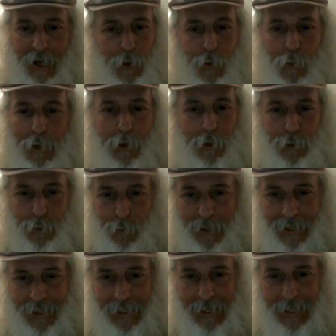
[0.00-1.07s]
who knows
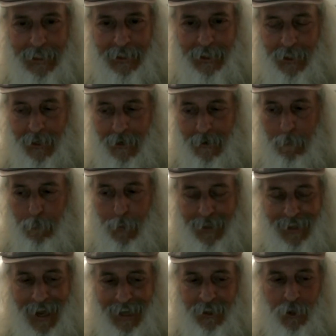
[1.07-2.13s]
what it is but
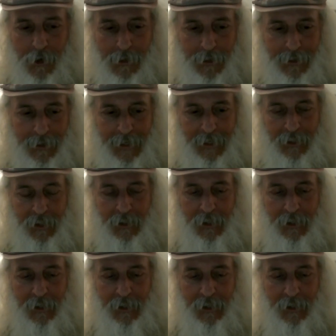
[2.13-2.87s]
that's all it is.